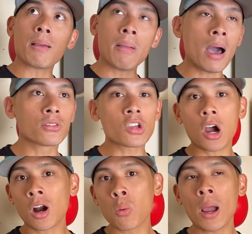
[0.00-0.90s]
mounts,
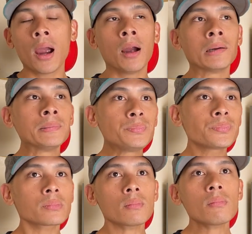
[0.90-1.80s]
hardware.
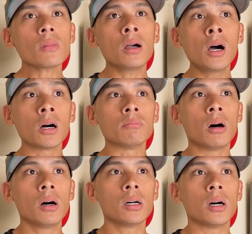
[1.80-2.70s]
Um,
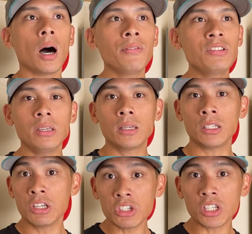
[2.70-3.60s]
uh, obviously,
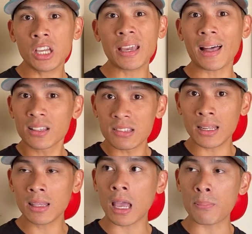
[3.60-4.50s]
conditioning,
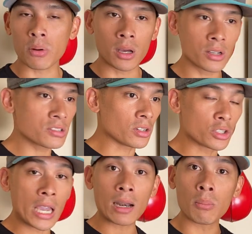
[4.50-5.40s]
calisthenic type products, you know,
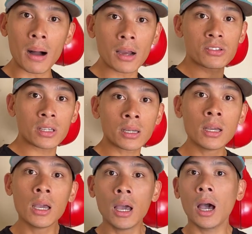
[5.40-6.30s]
shadow boxing
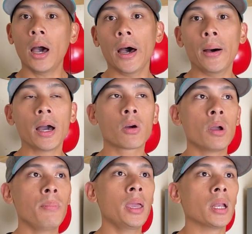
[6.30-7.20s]
uh,
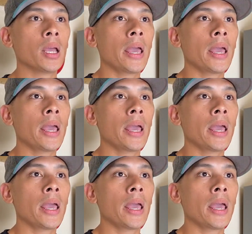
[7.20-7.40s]
equipment.